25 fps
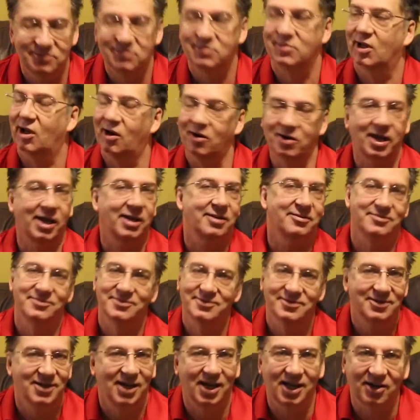Okay,
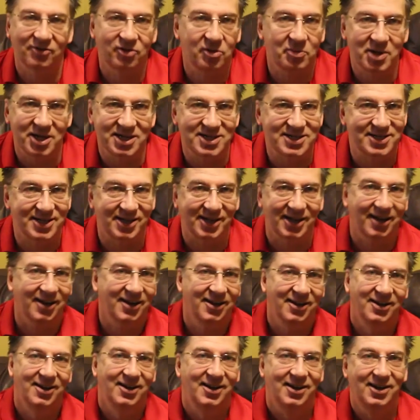enough of being silly.
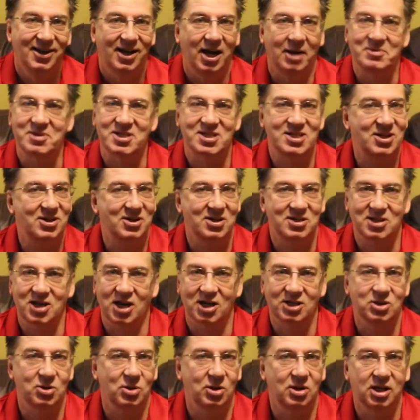I'm just here to
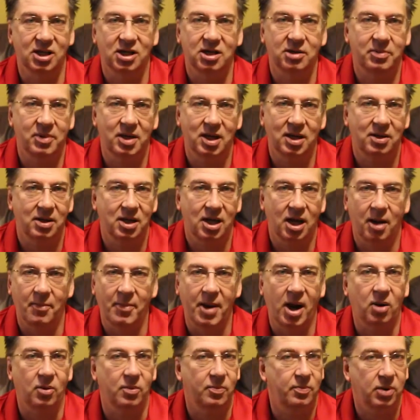talk to you a little bit
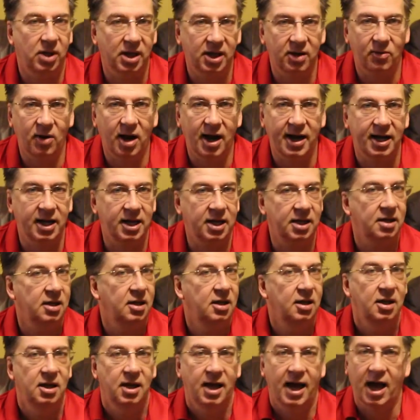about playwriting,
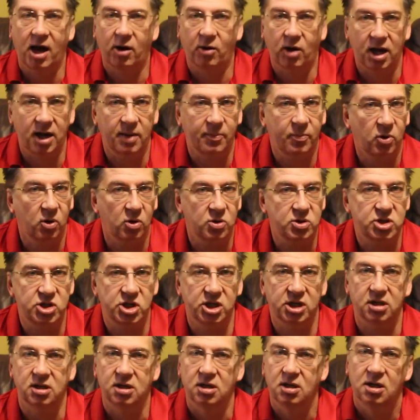how I approach
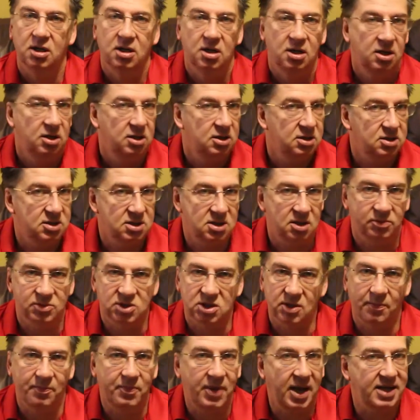it,
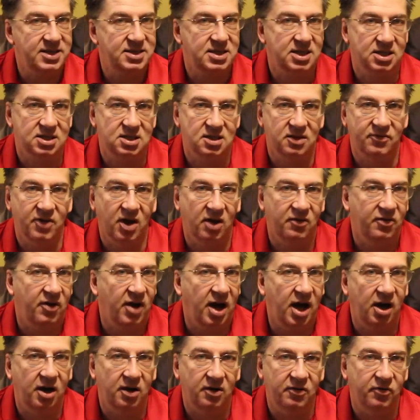some basics
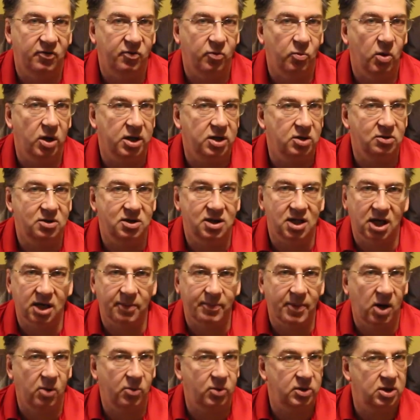of what you think
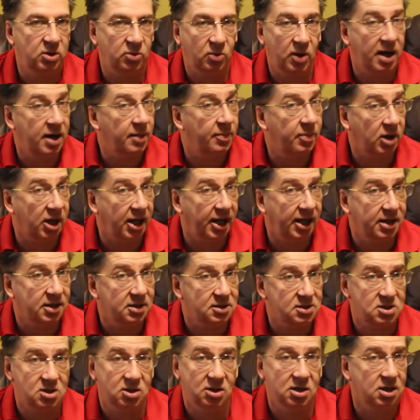about when you write a play,
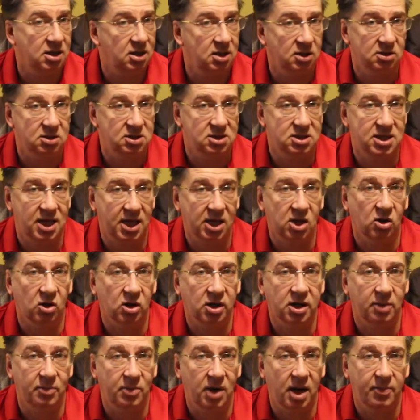so you can take a
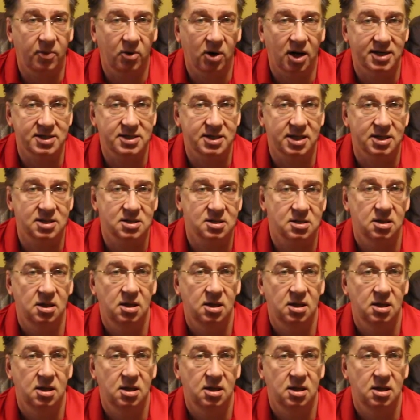look in my process.